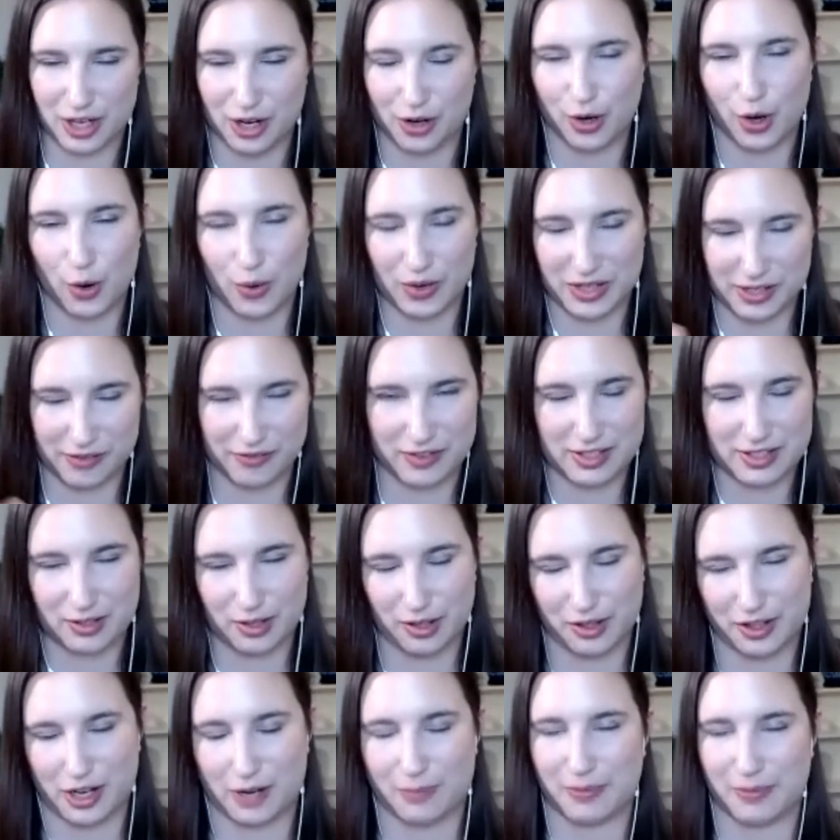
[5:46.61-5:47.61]
you know, going to
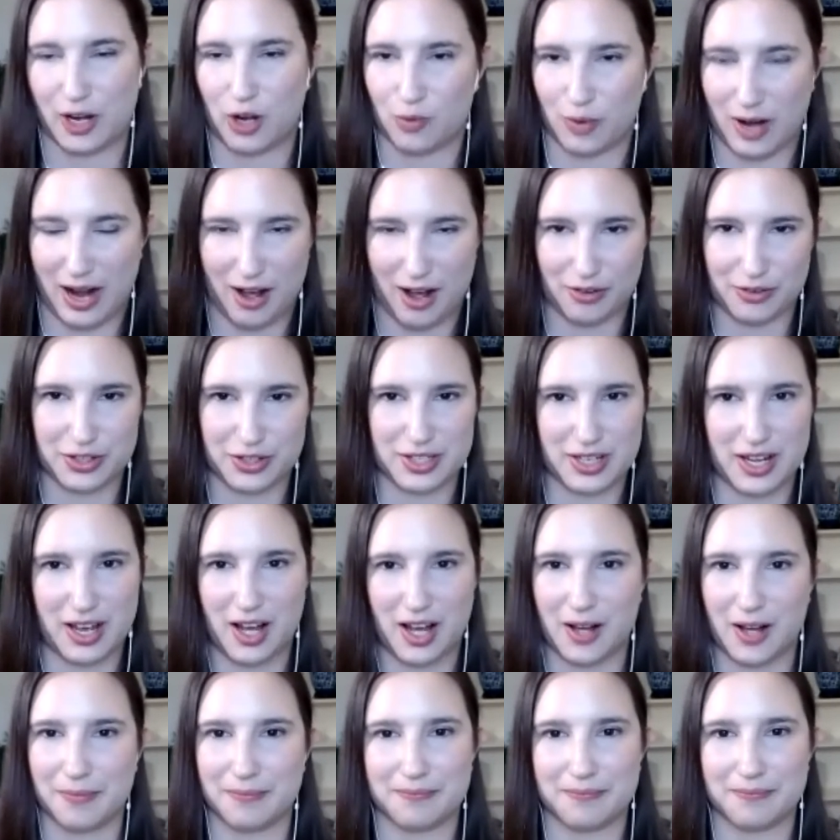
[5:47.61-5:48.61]
physical therapy around,
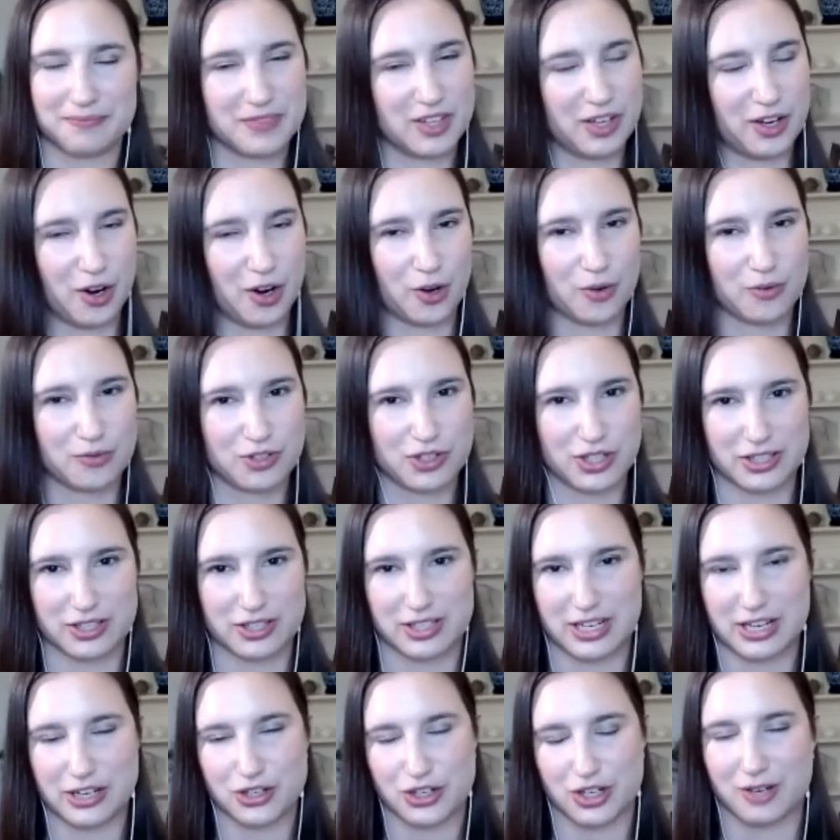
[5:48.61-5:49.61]
you know,
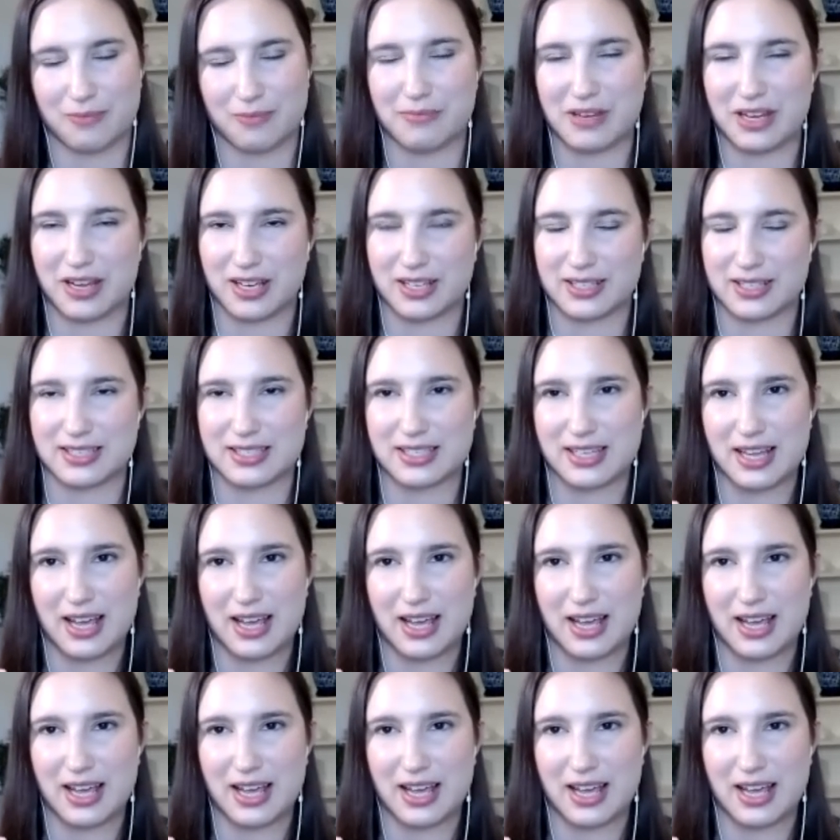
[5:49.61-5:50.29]
gestation, because